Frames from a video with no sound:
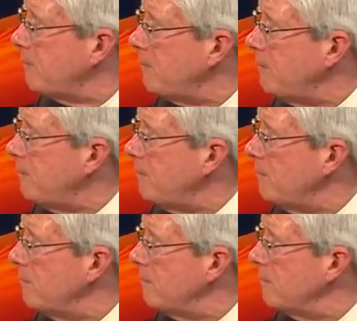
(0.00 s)

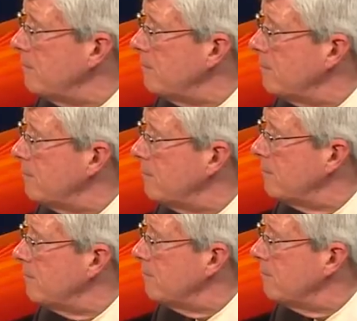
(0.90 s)

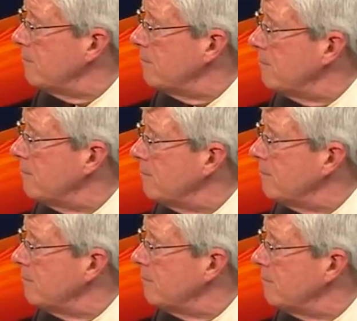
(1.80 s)

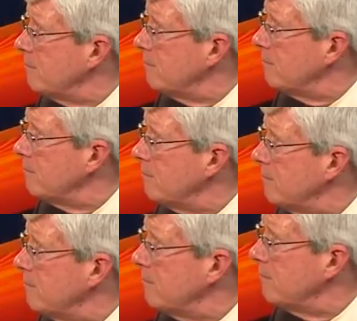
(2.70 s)

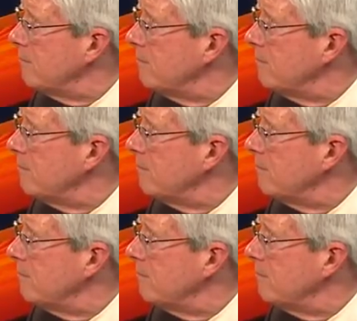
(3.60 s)
[no speech]